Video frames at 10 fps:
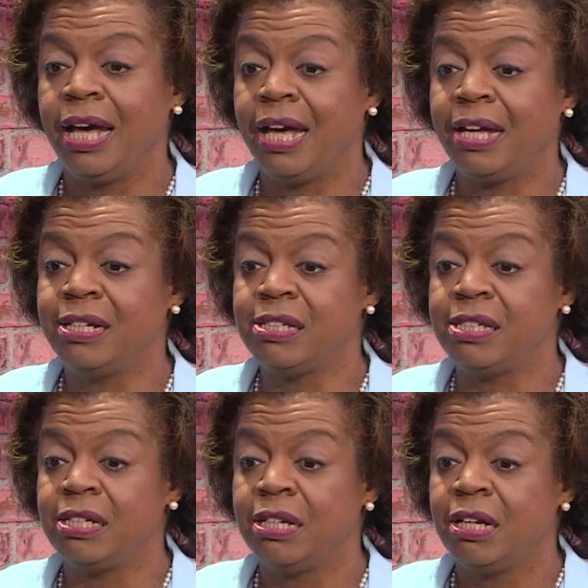
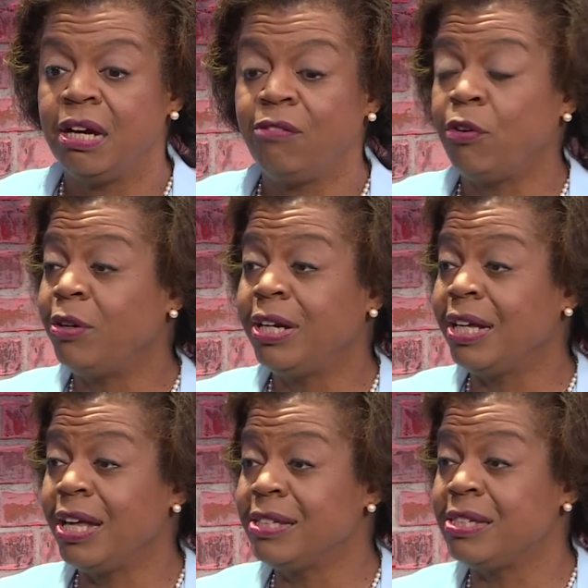and voted
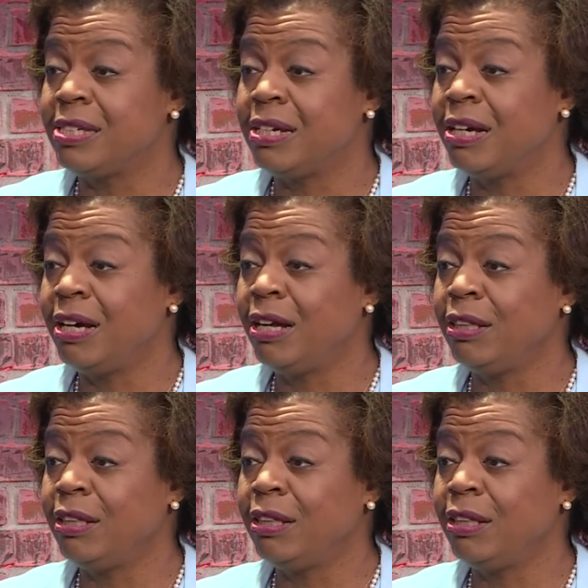against uh,